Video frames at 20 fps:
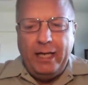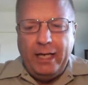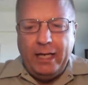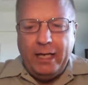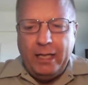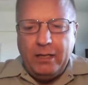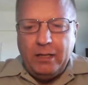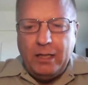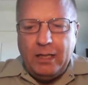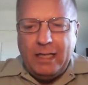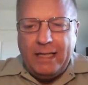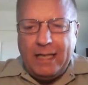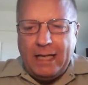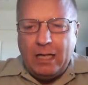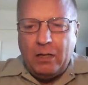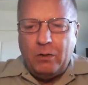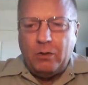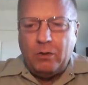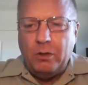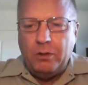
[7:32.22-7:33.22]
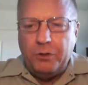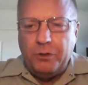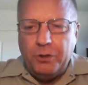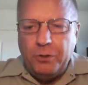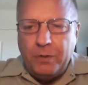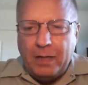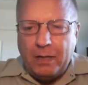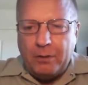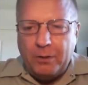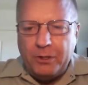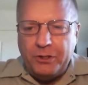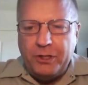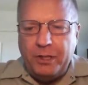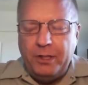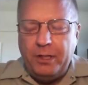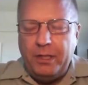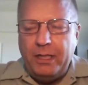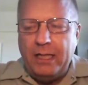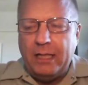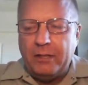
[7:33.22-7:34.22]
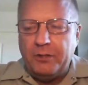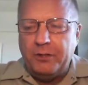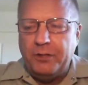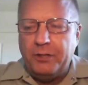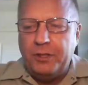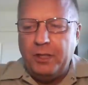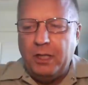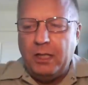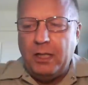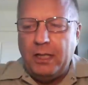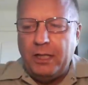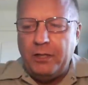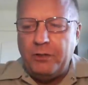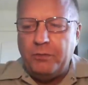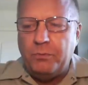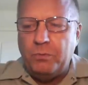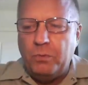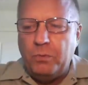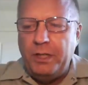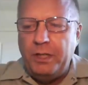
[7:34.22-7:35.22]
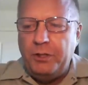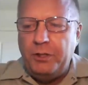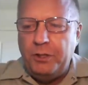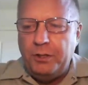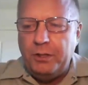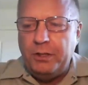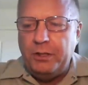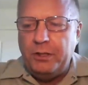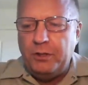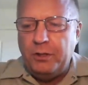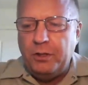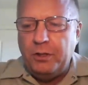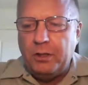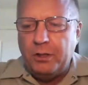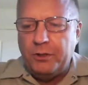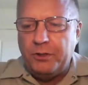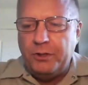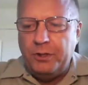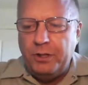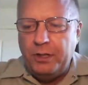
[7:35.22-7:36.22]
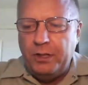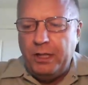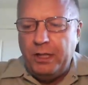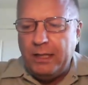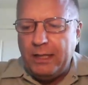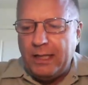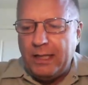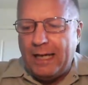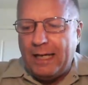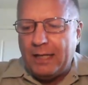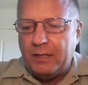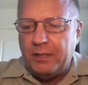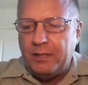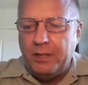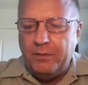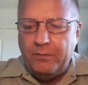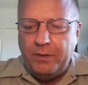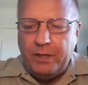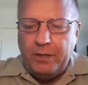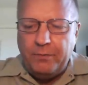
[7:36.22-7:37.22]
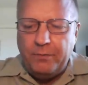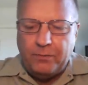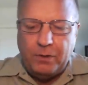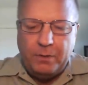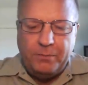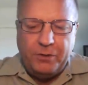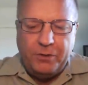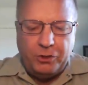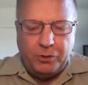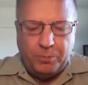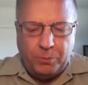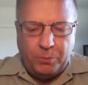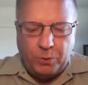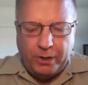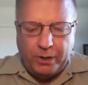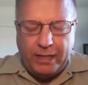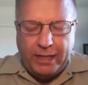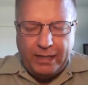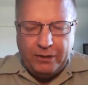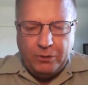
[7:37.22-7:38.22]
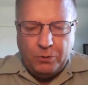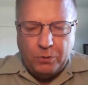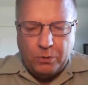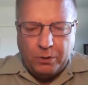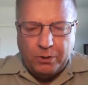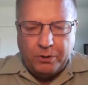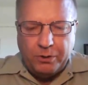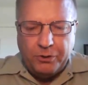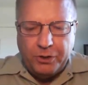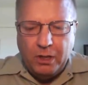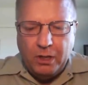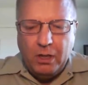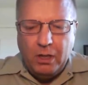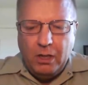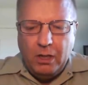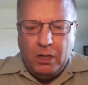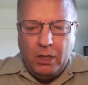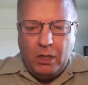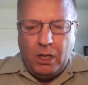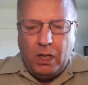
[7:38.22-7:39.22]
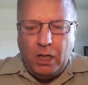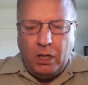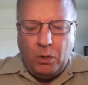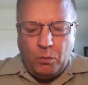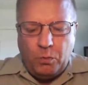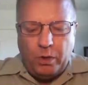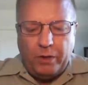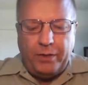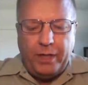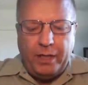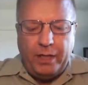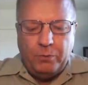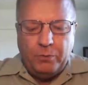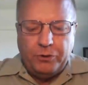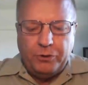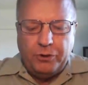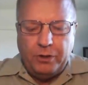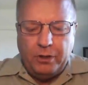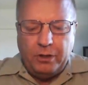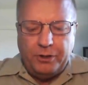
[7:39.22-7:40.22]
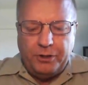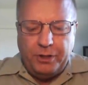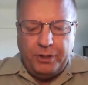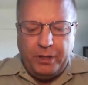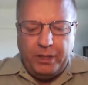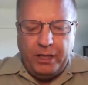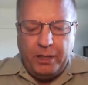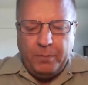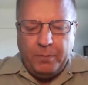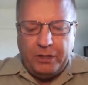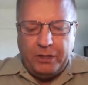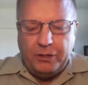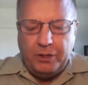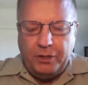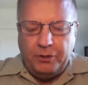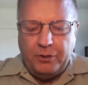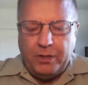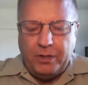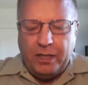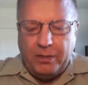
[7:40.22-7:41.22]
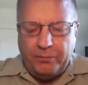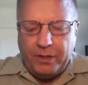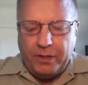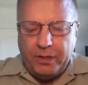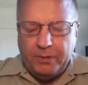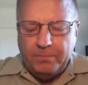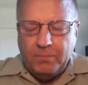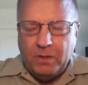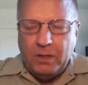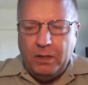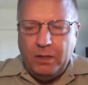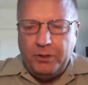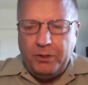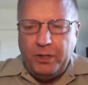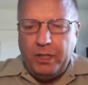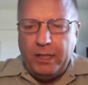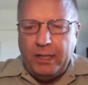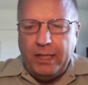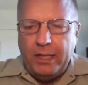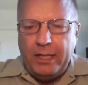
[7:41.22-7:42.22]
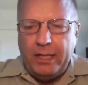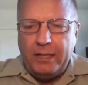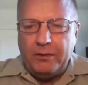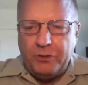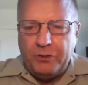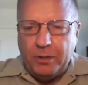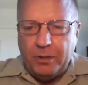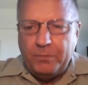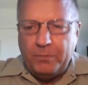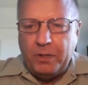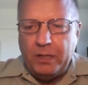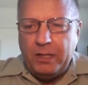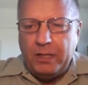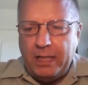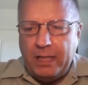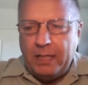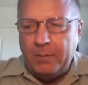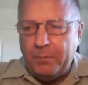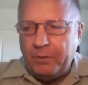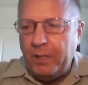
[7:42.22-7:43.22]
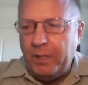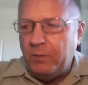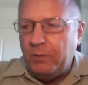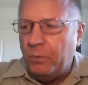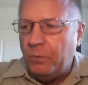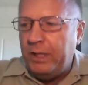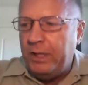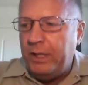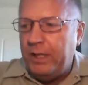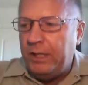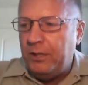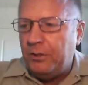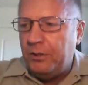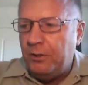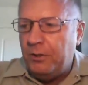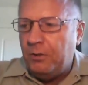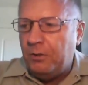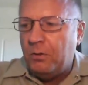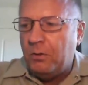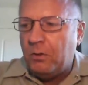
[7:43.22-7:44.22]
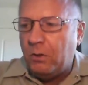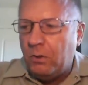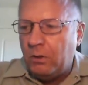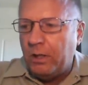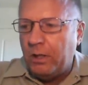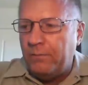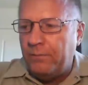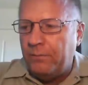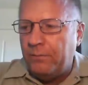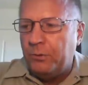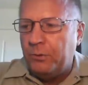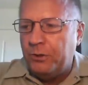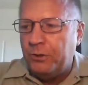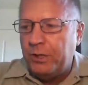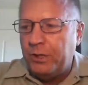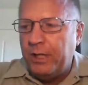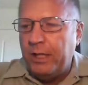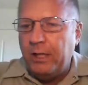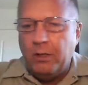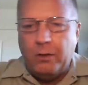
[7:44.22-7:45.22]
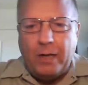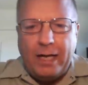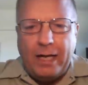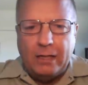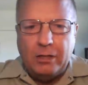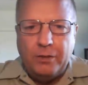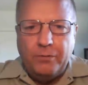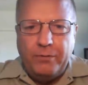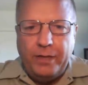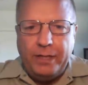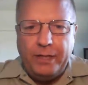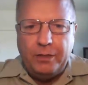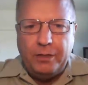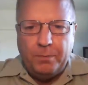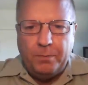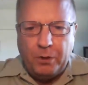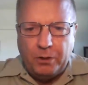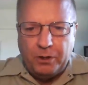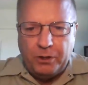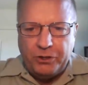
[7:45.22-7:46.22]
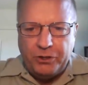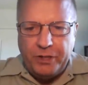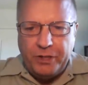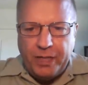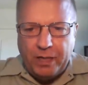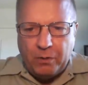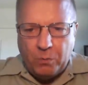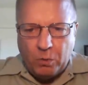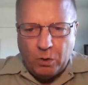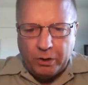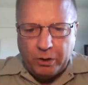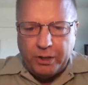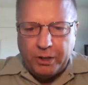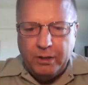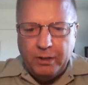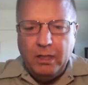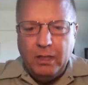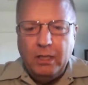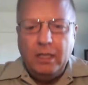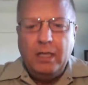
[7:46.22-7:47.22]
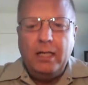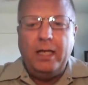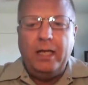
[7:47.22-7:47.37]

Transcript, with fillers: And an hour, two hours into the exercise, we should start seeing activity from the supported headquarters uh, where they will start sending message traffic saying, hey, something's happening. We need to, on a full scale, activate the Mars network.